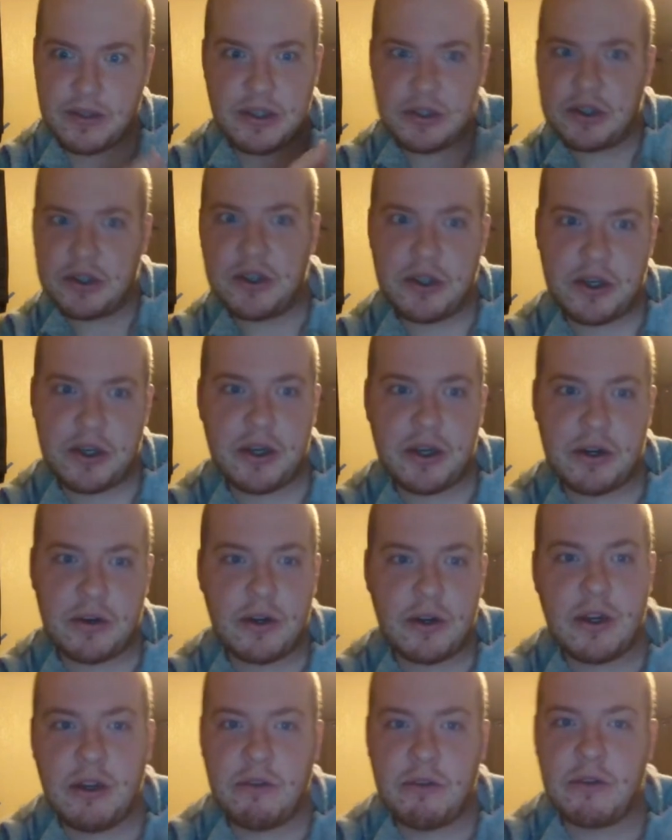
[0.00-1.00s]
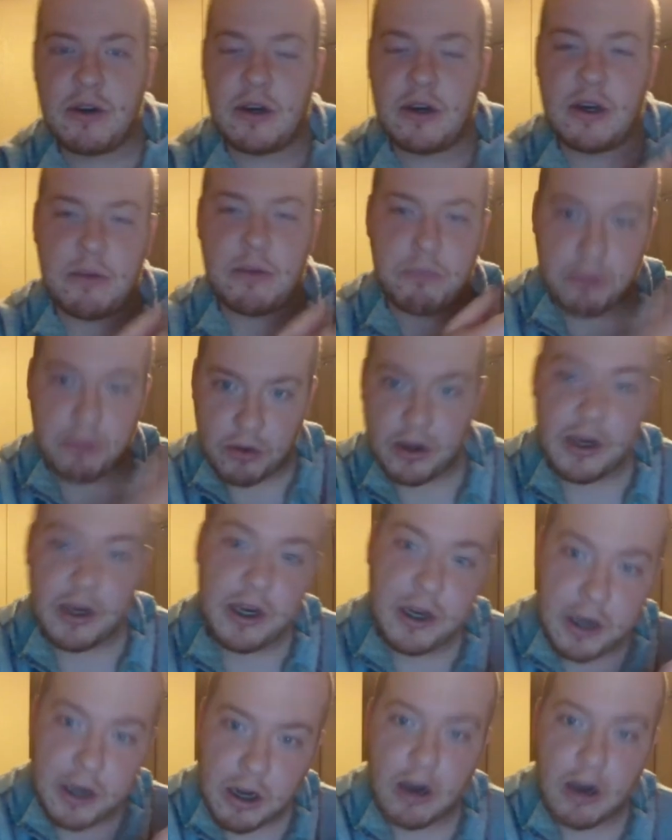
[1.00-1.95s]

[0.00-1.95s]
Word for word: is here even on pre